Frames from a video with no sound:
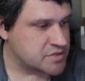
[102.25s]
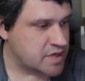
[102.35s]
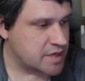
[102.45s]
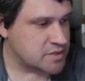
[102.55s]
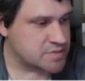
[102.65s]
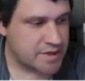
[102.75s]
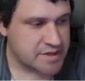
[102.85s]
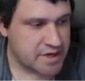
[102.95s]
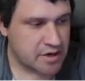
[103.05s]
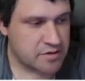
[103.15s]
Do not
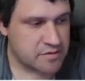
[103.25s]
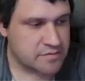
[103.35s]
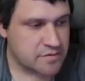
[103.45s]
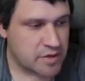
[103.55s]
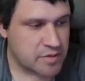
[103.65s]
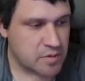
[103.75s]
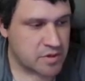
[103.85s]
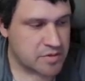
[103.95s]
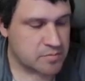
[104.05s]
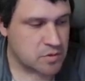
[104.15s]
expand the narrative. Only
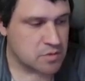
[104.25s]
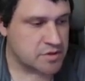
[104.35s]
work